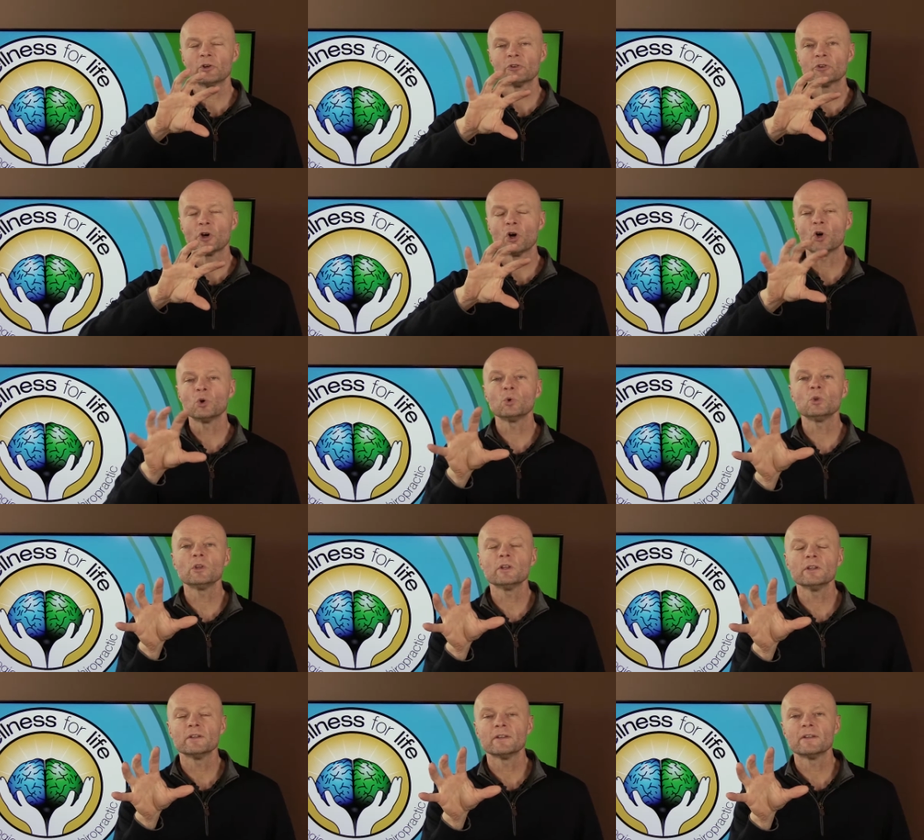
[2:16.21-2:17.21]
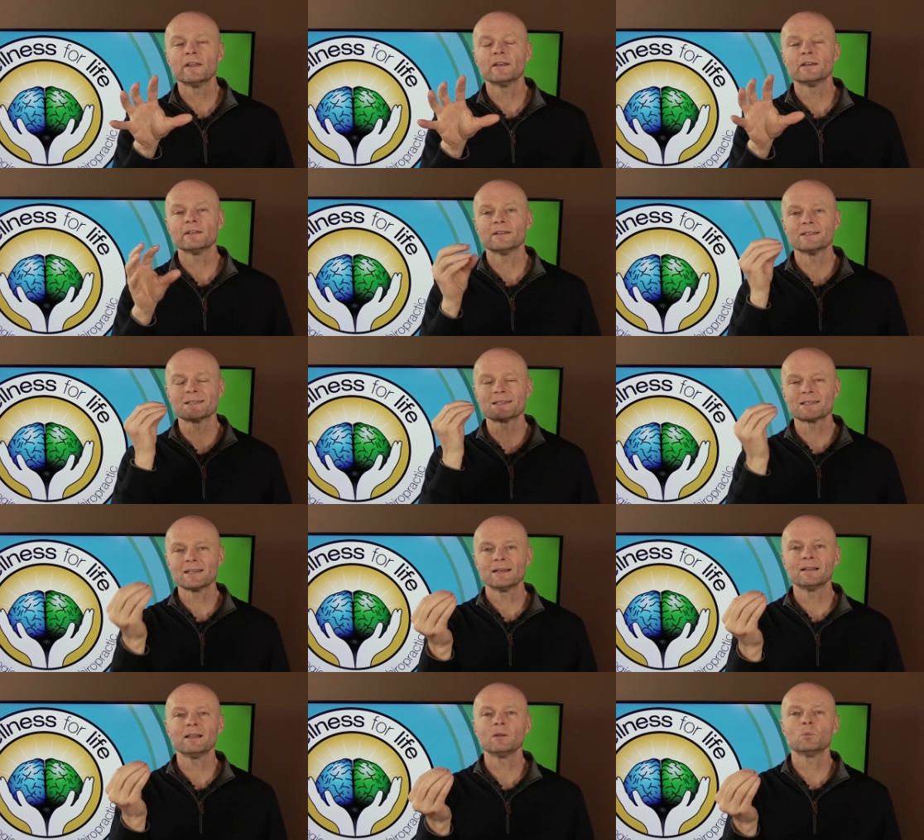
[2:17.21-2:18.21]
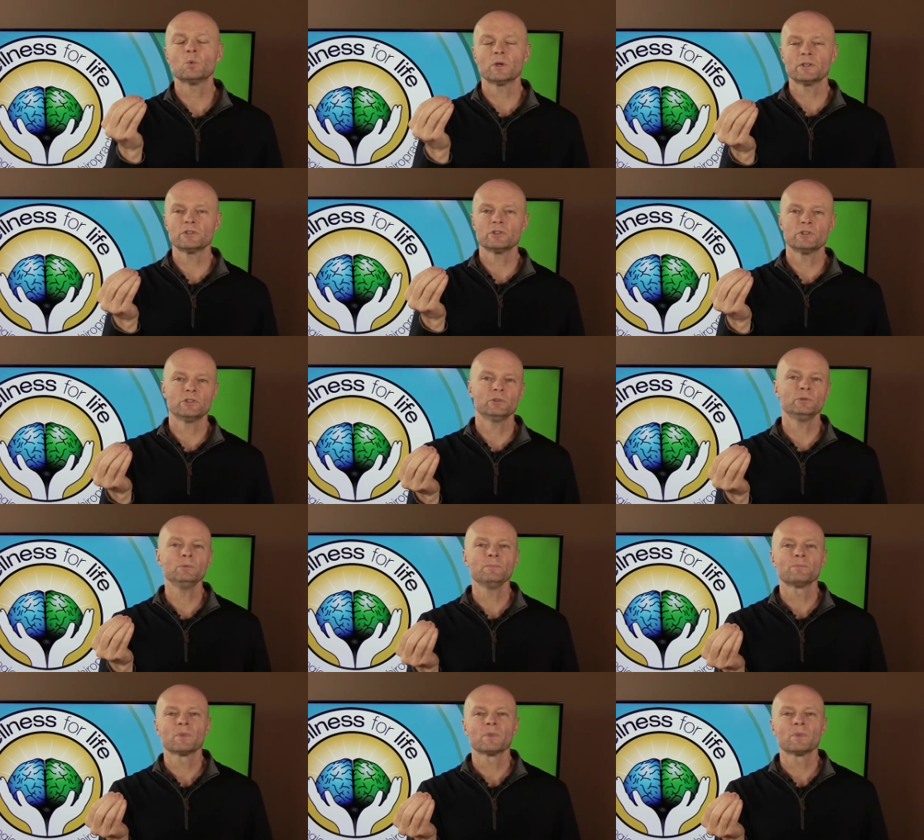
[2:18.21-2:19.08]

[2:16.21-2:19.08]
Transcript: told the cell what to do,